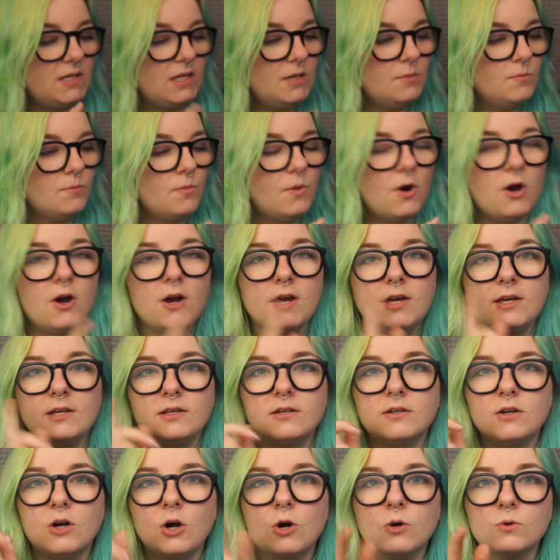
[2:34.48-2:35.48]
in my
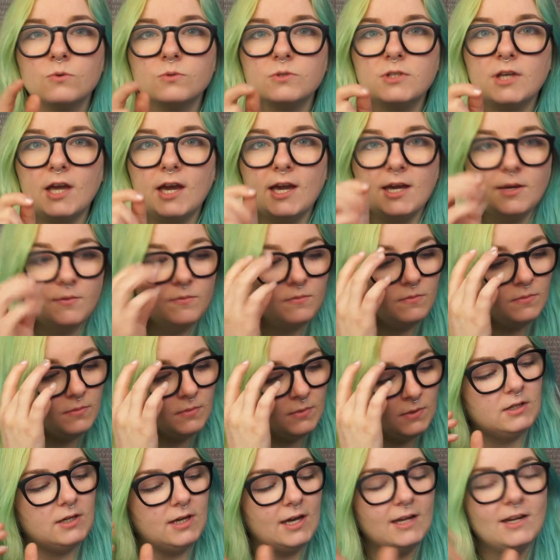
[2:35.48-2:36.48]
old game
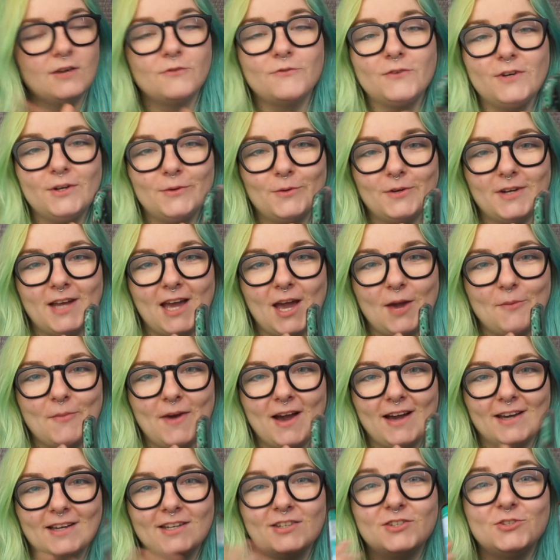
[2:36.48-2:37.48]
and I really want her
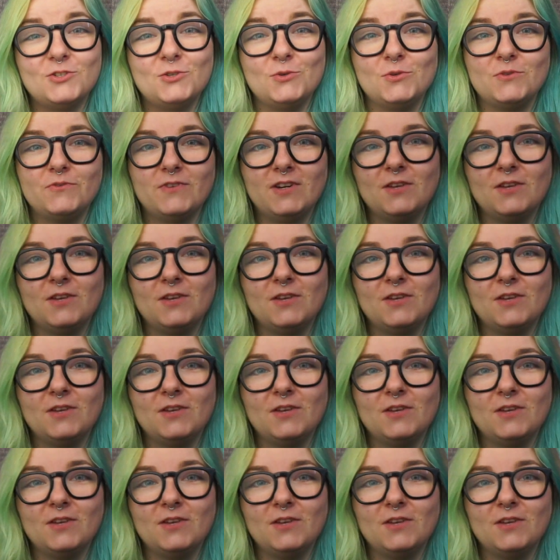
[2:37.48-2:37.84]
back. She was really